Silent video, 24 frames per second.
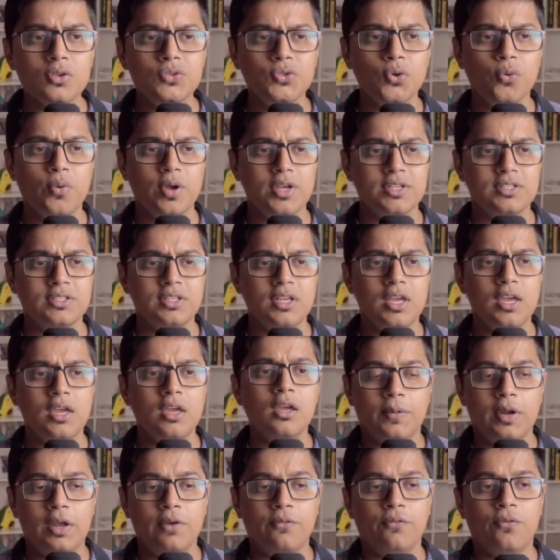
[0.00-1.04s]
So we are
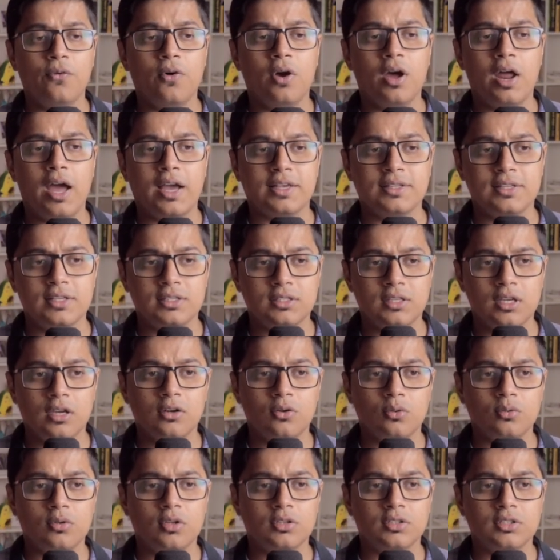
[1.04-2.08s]
saying if you are accessing
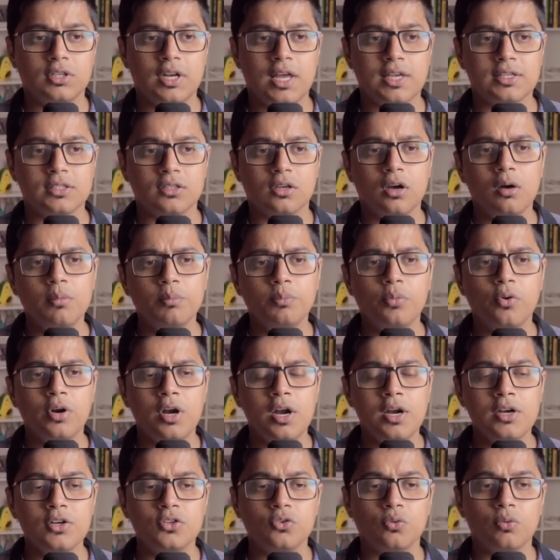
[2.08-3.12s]
to the slash
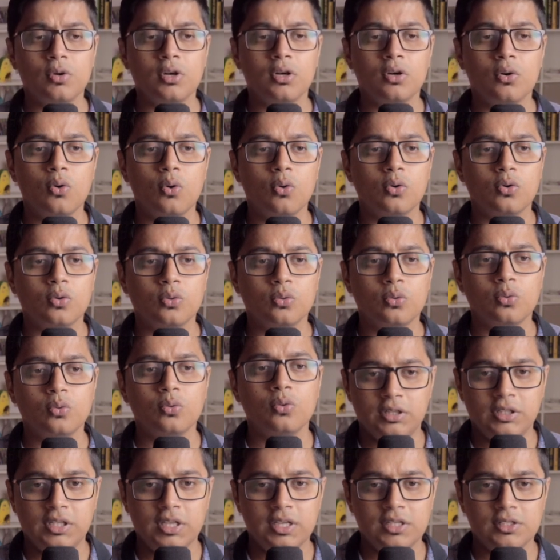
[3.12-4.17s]
components, we'll go
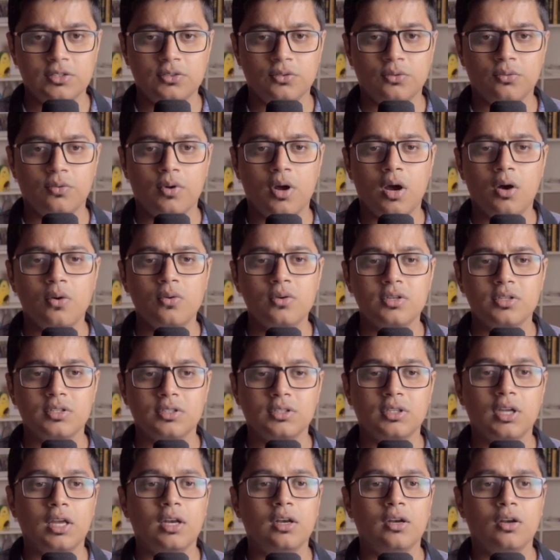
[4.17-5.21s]
to this route,
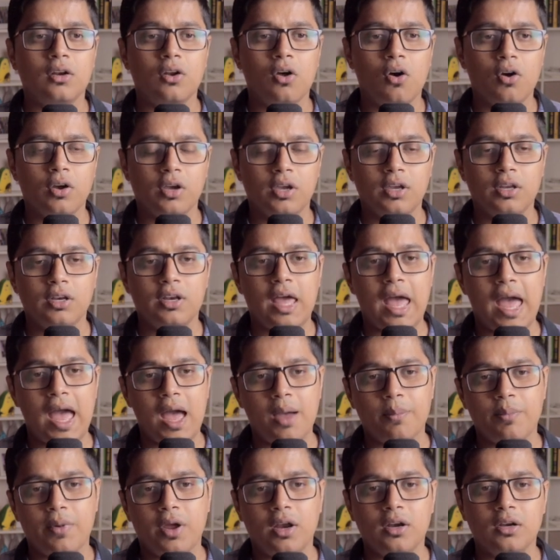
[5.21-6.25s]
say login
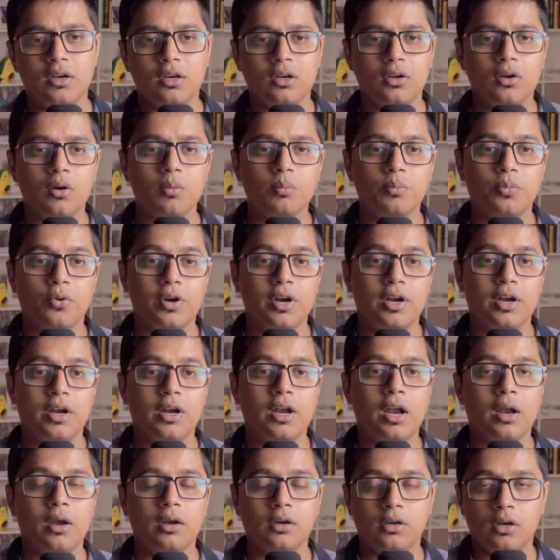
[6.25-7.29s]
app entry component
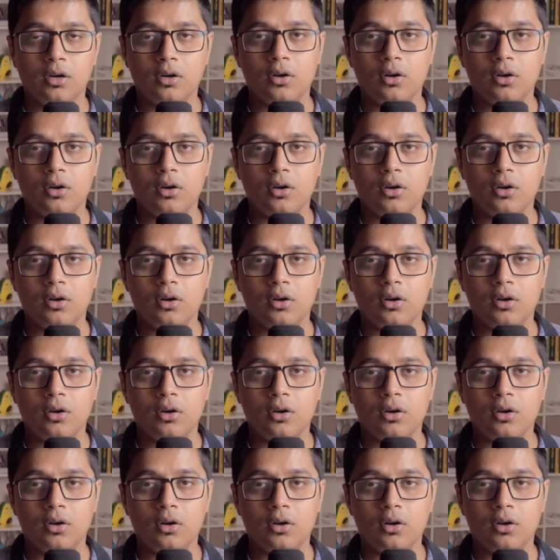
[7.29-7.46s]
and entry